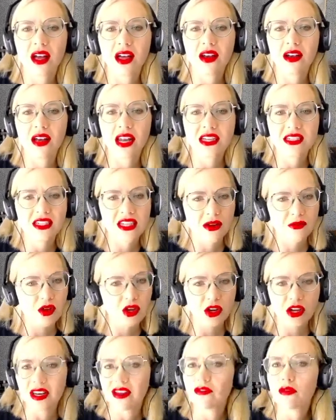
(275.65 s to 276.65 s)
Next time you'll
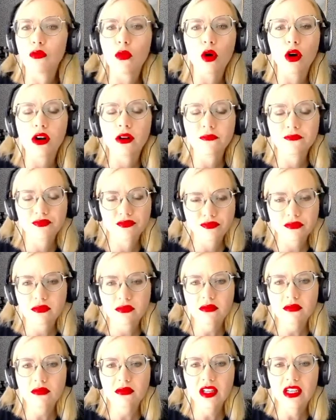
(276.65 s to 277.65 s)
get even more
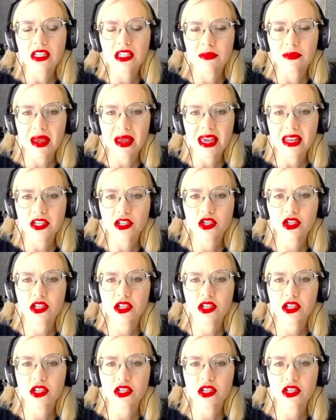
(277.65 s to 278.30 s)
to manage,